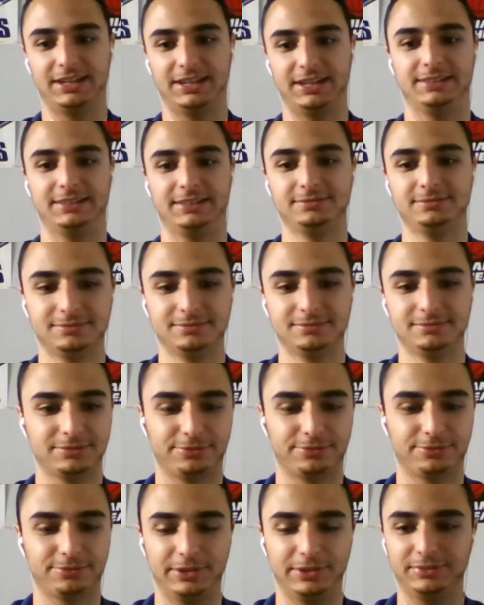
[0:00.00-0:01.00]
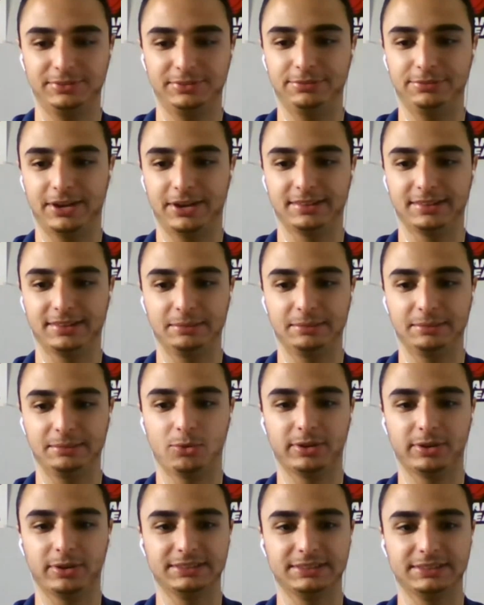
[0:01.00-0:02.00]
Len, 50 fantasy
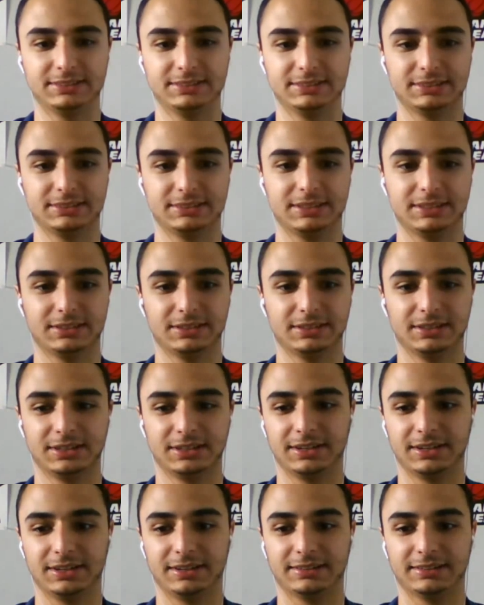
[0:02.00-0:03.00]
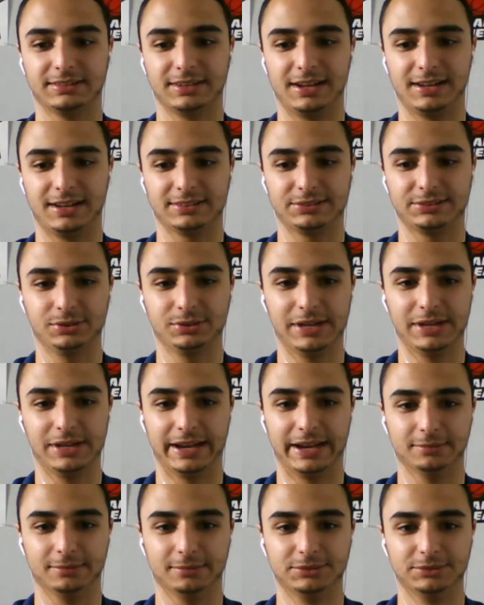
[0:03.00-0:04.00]
points in his last two
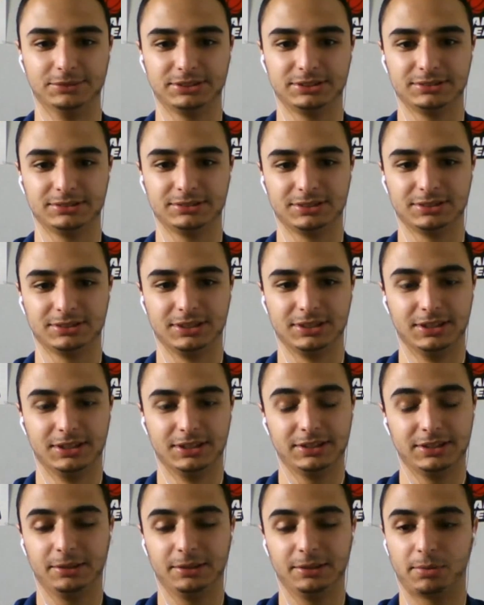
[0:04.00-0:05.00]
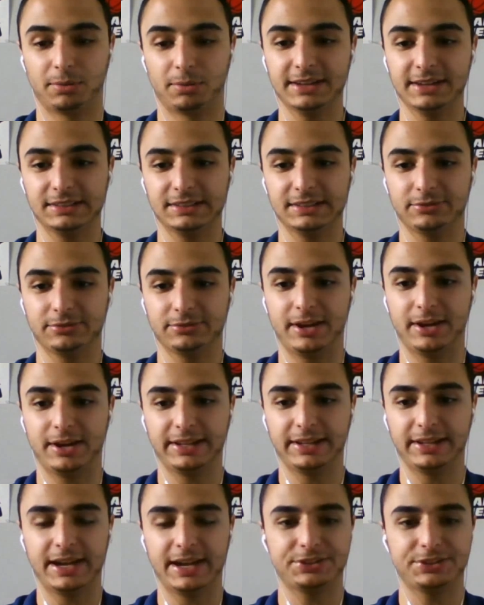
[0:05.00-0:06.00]
games. The price is finally
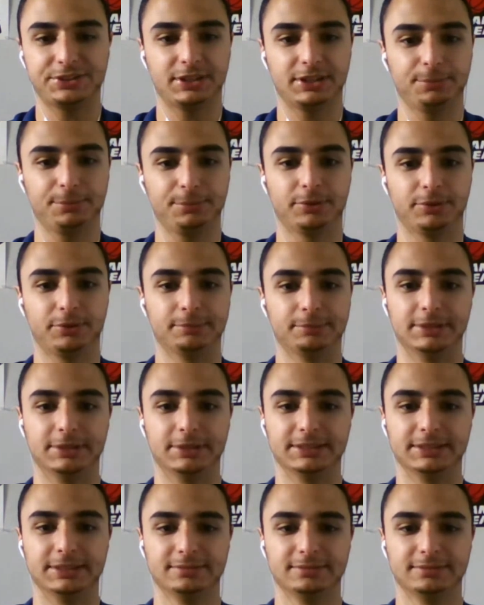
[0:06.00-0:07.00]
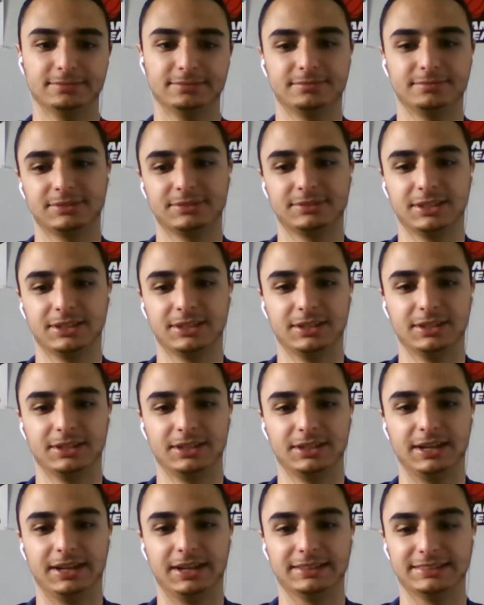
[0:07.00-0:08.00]
catching up to him, but
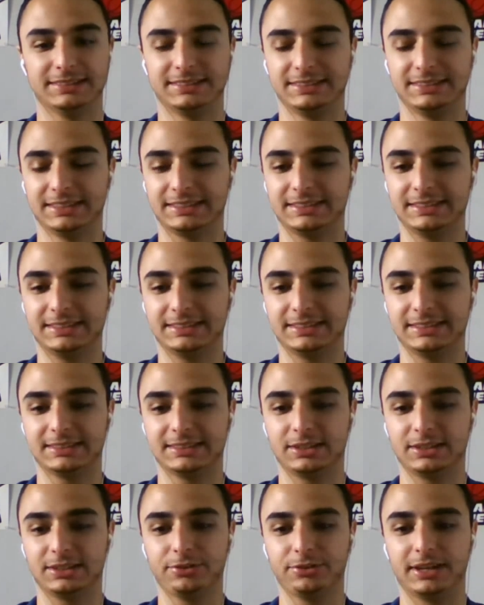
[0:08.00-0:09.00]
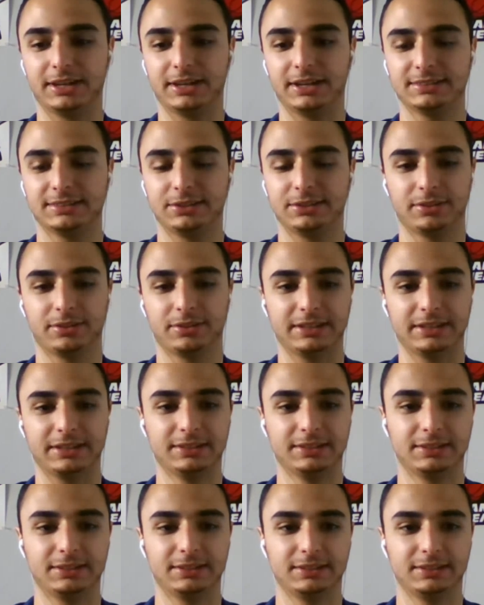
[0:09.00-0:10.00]
at 6,600, I still think
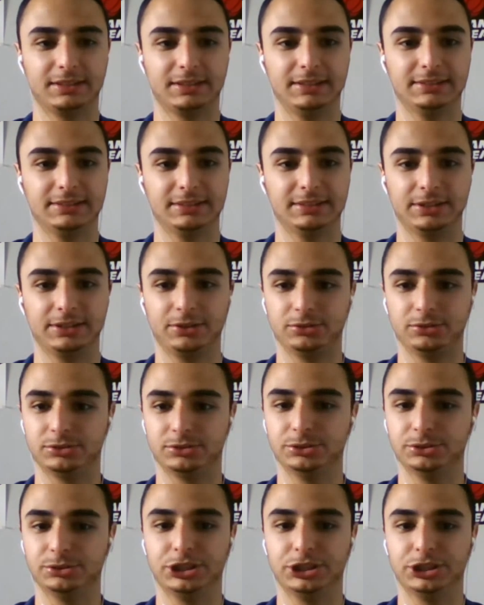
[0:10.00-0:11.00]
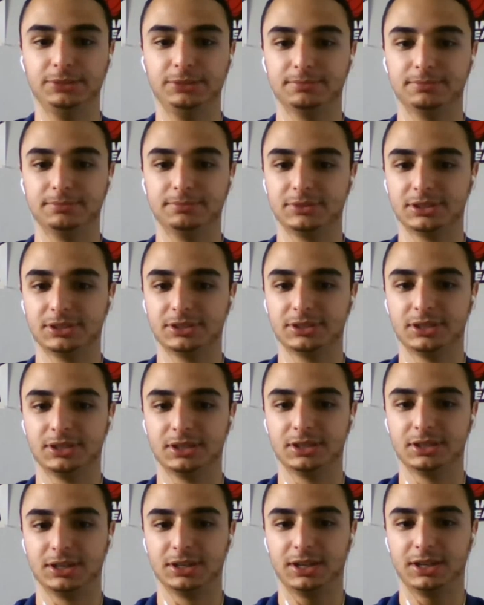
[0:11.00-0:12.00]
he's a little too cheap.
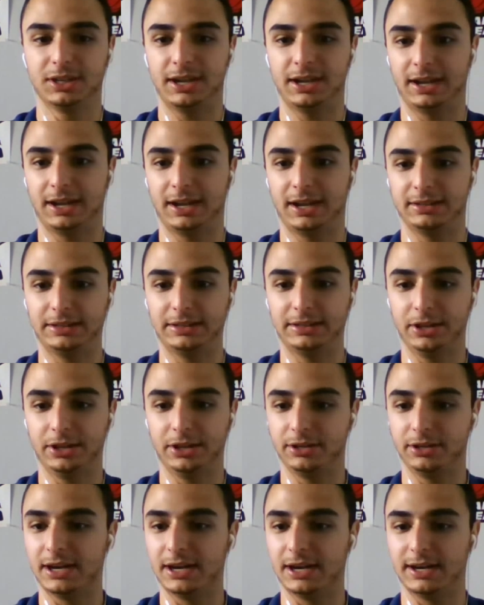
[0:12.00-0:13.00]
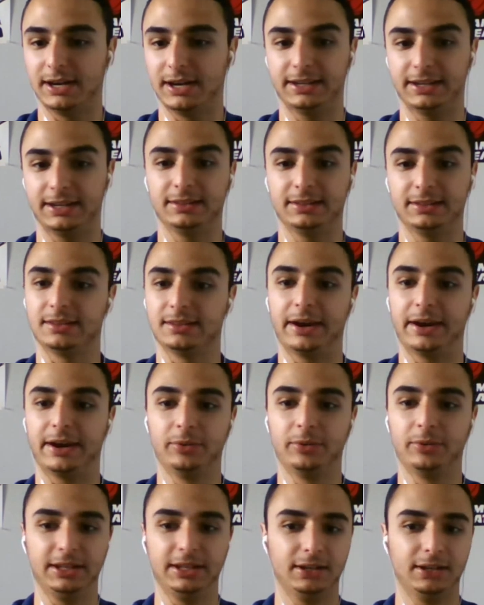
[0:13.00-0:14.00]
And the other guy that I
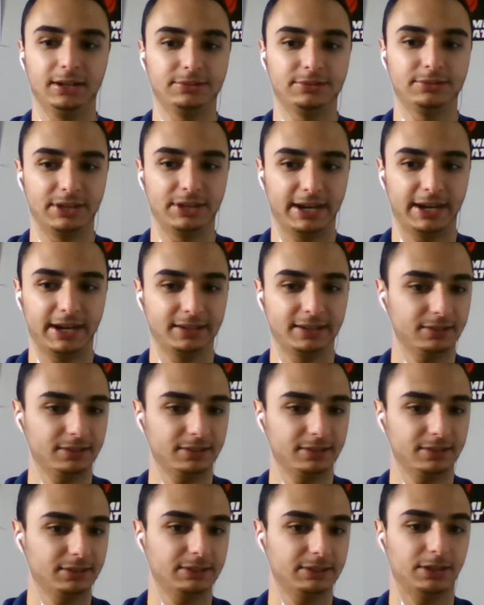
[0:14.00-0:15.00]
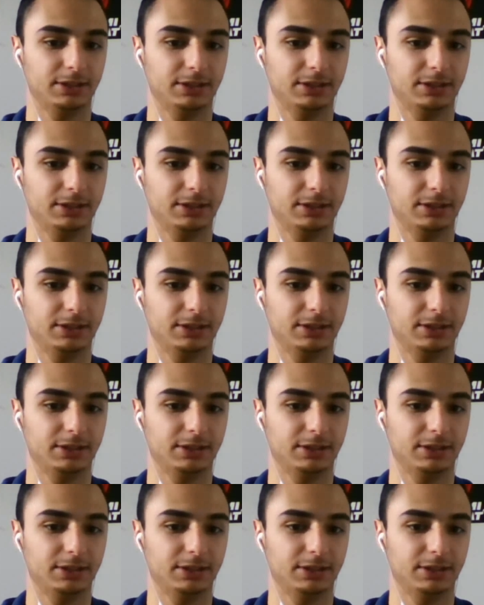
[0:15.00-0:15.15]
really love tonight is